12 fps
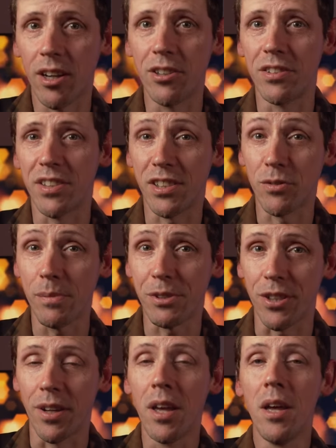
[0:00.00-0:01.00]
are in the
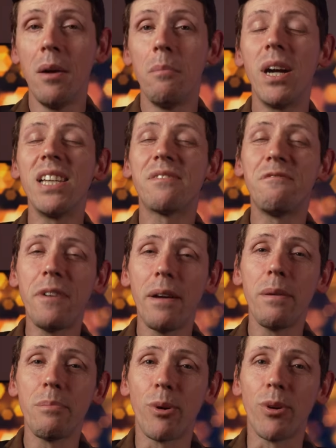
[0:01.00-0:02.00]
description. But it's
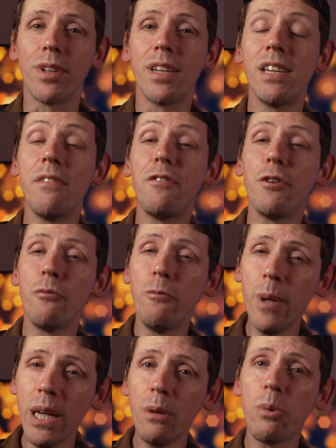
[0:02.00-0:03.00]
very important. If you
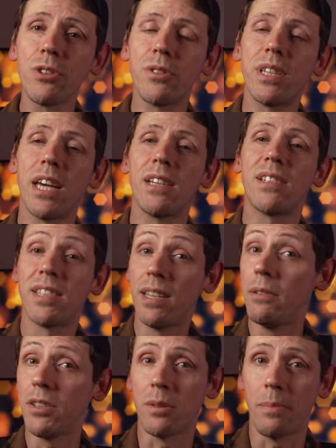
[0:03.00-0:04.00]
really want to get
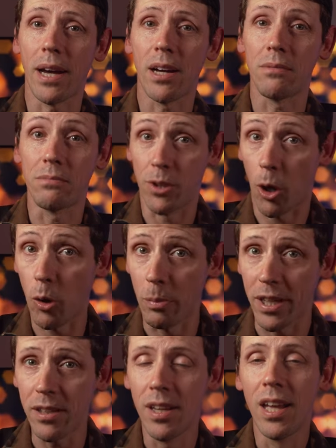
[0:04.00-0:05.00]
serious about the
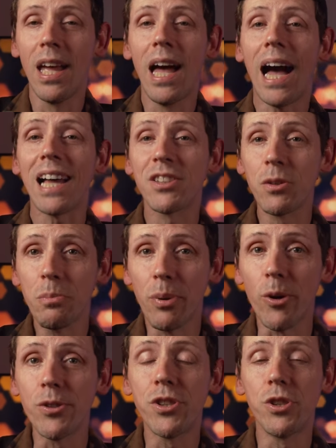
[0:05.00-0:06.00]
hobby, at some
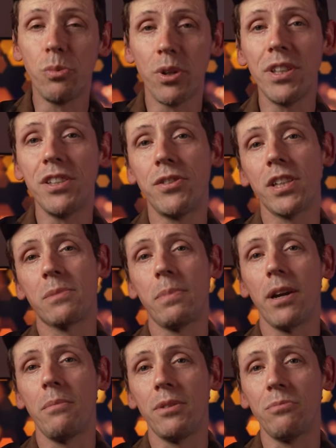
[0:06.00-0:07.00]
point you will need to
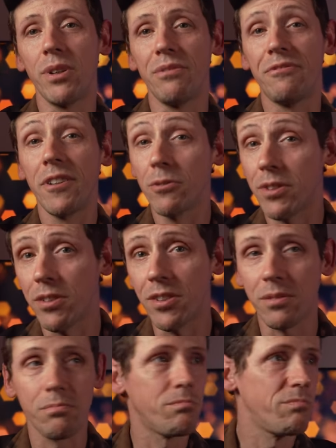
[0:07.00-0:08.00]
experiment with
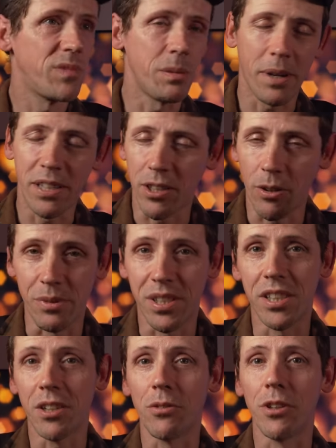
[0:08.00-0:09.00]
filters, depending
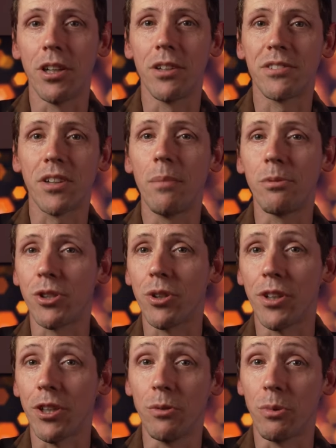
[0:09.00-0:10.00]
obviously on the type of shot that